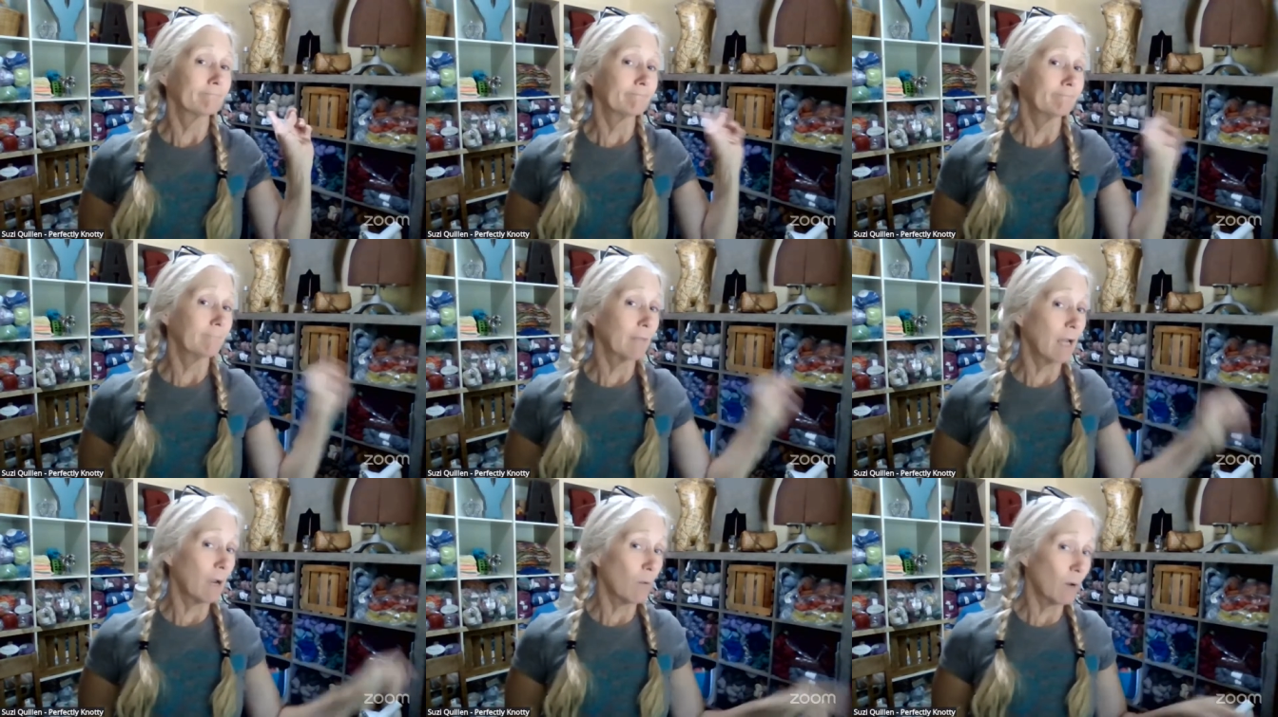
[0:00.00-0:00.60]

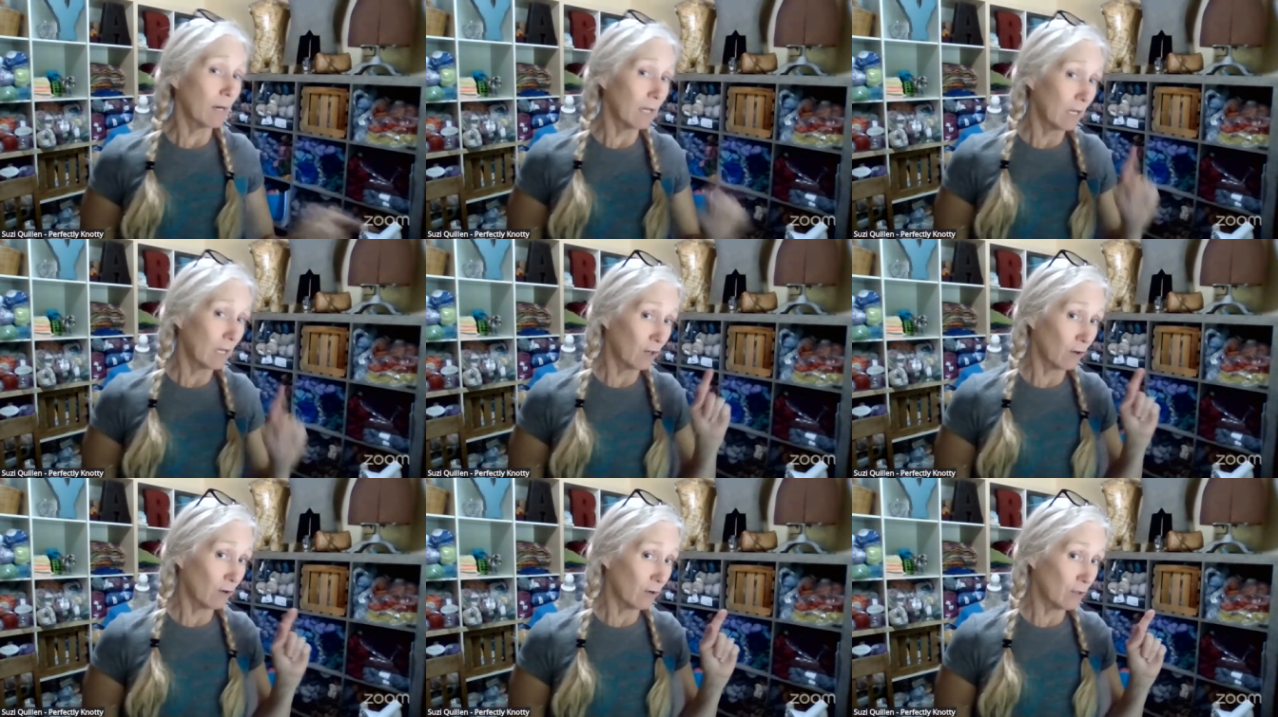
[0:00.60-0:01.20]
I want to
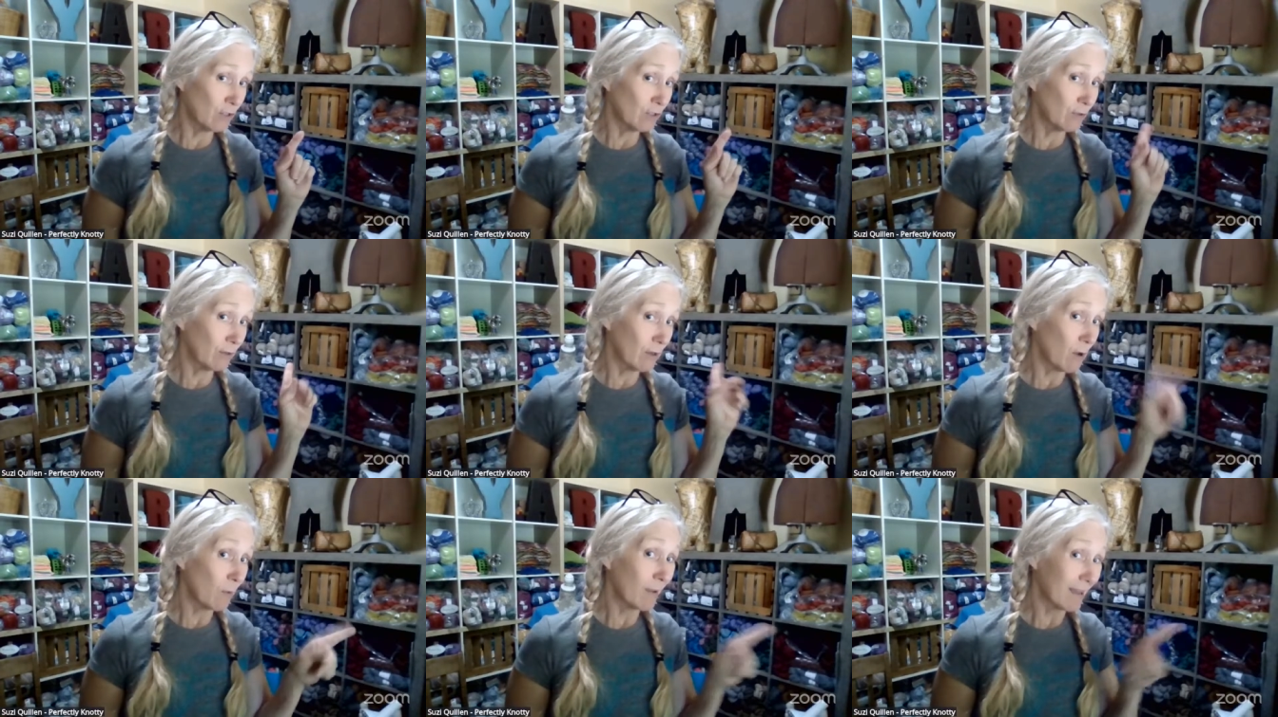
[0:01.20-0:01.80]
encourage you to
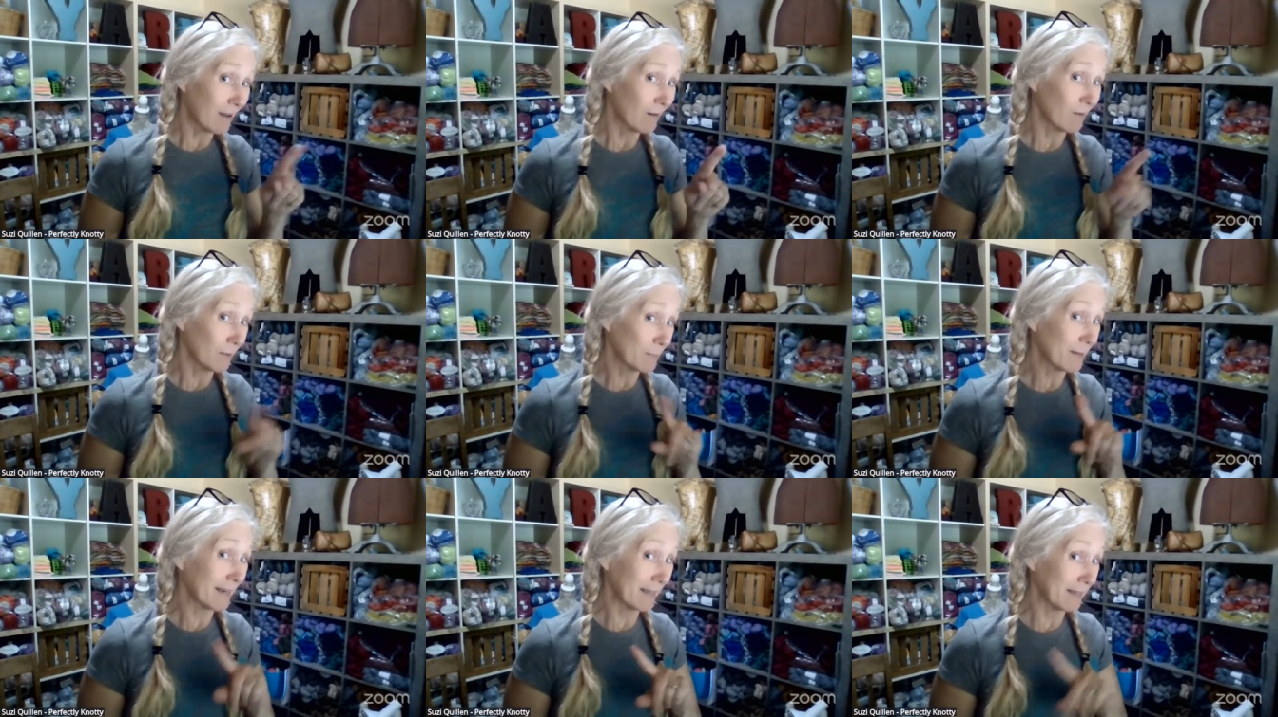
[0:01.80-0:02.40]
go get on
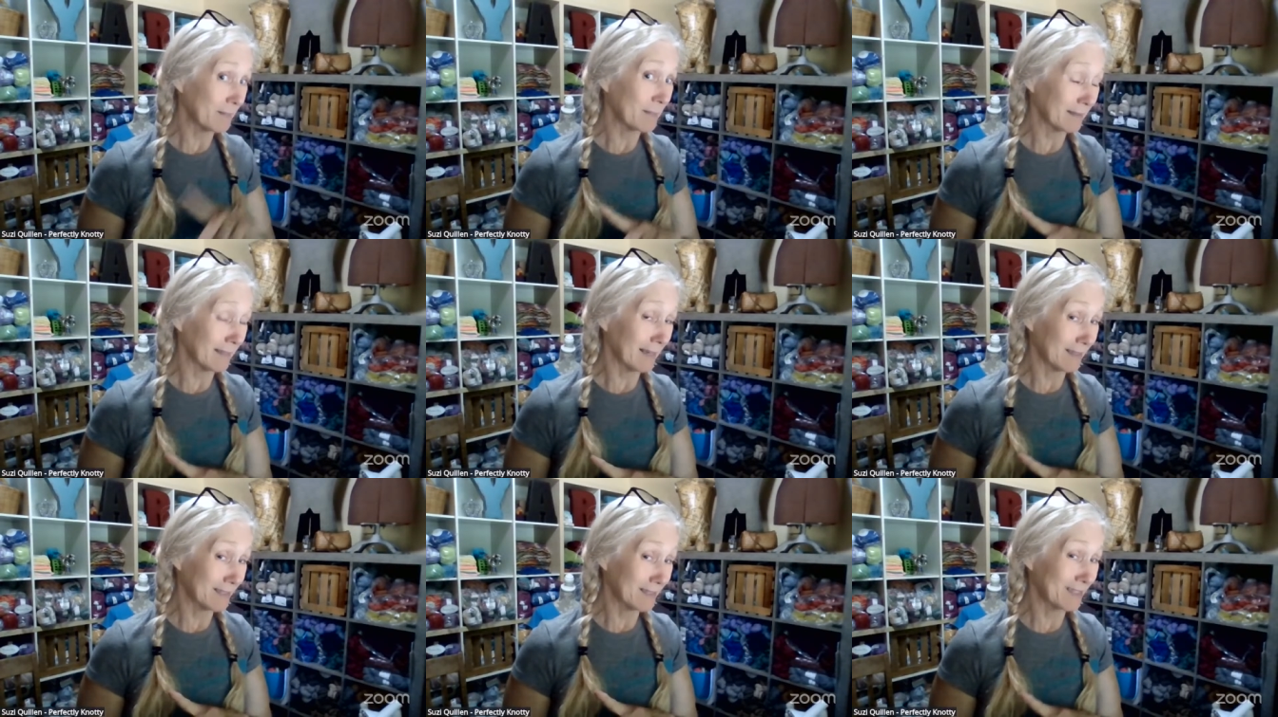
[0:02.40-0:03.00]
my email
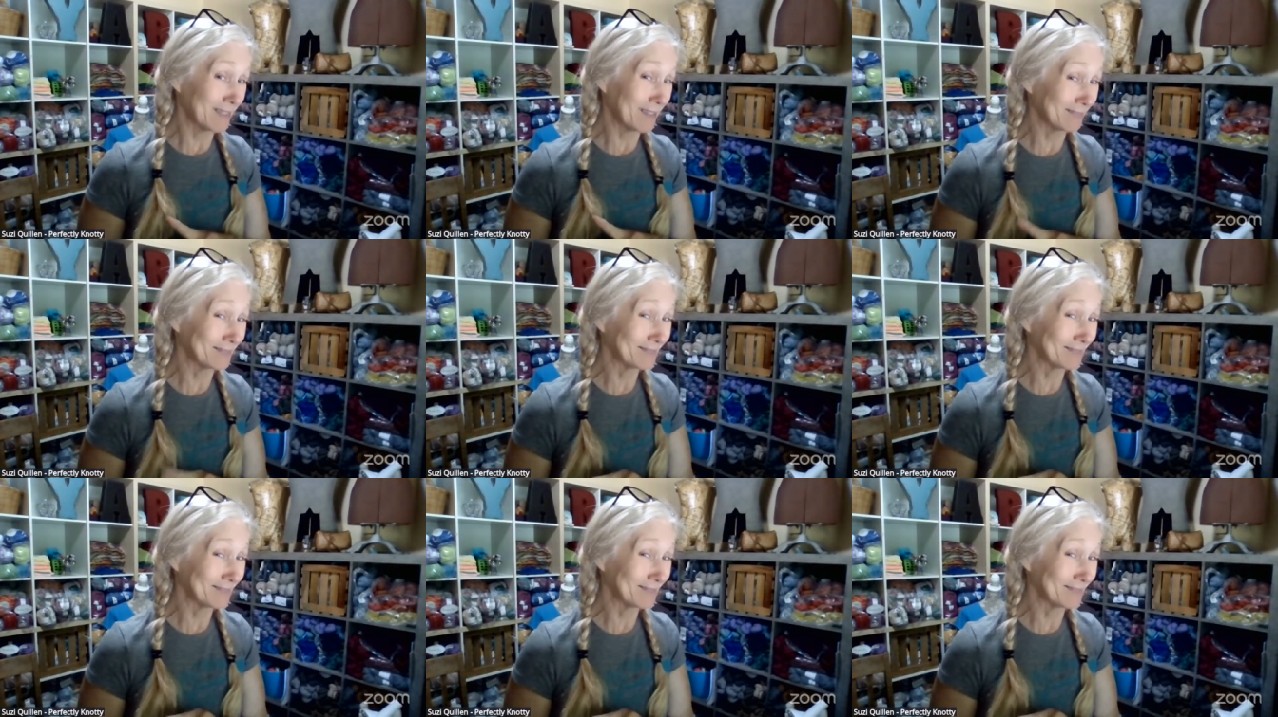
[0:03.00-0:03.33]
list.